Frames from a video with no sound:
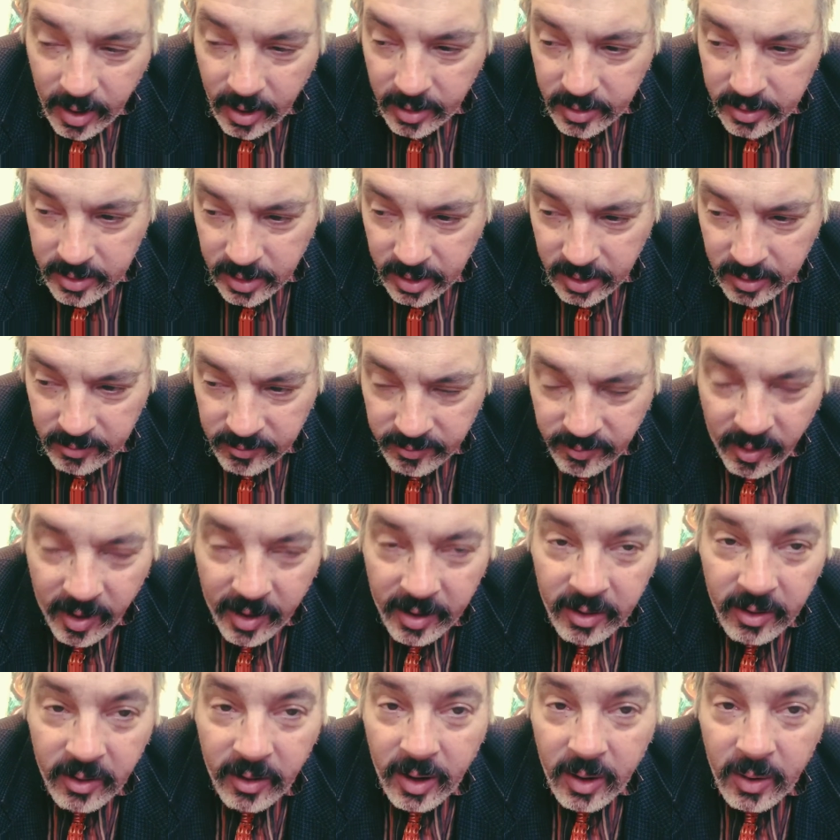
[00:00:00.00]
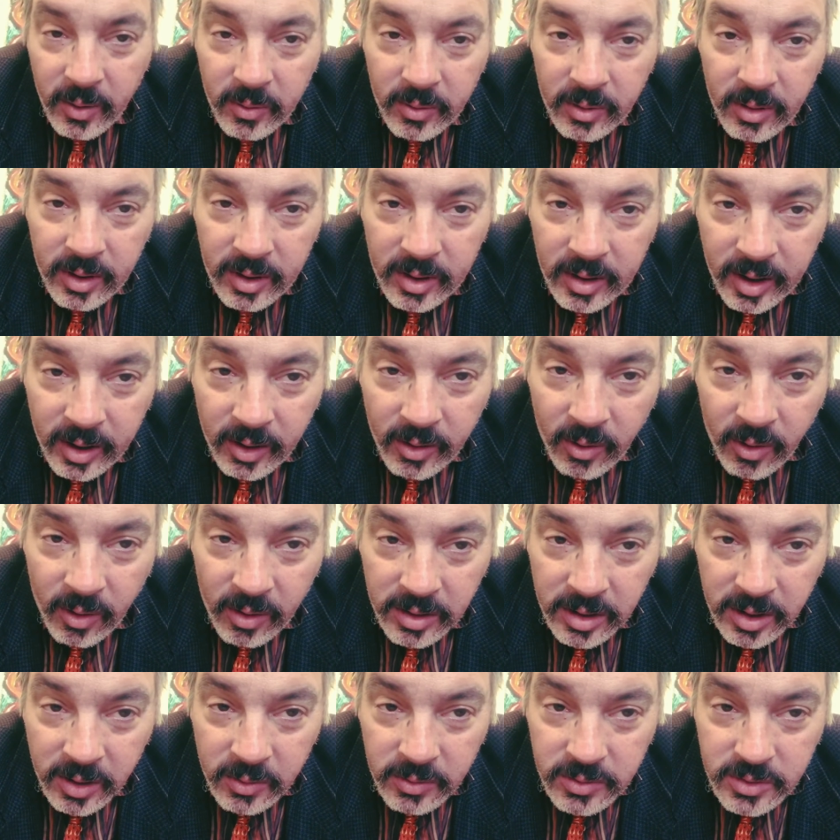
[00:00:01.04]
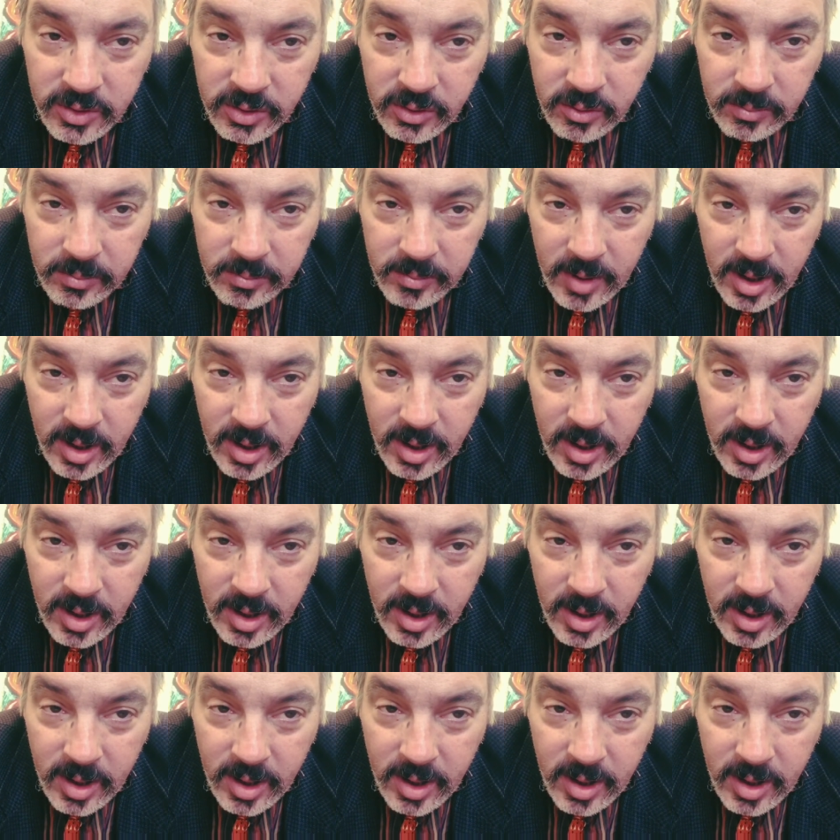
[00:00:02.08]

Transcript: You can find her out here on YouTube.